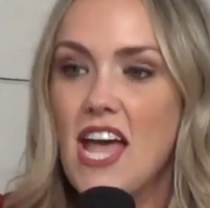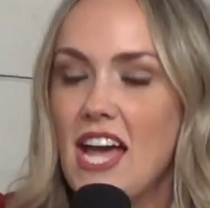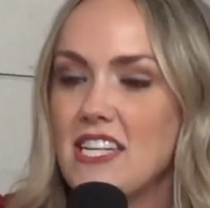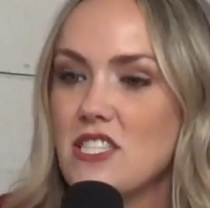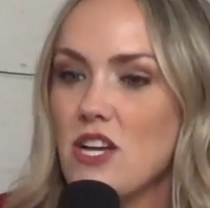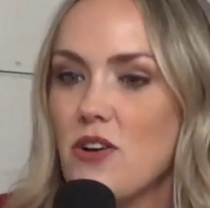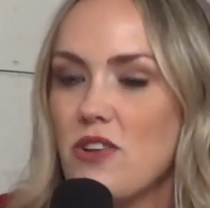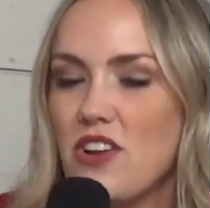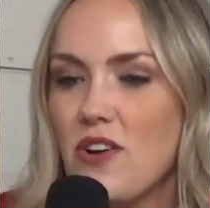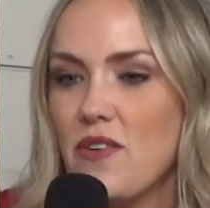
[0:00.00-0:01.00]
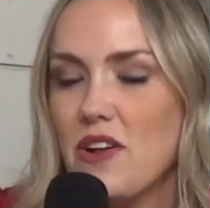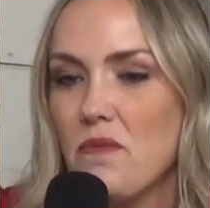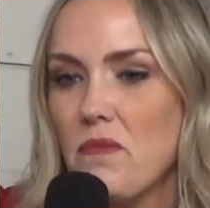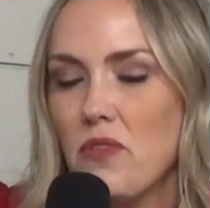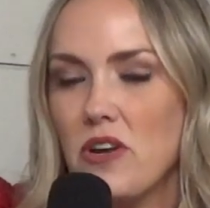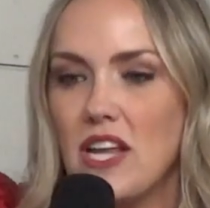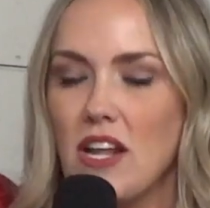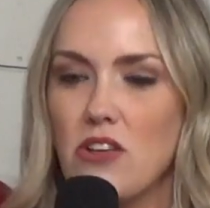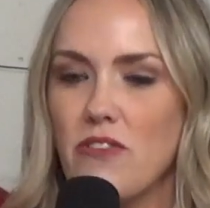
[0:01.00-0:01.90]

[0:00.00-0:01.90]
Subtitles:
And so, looking at your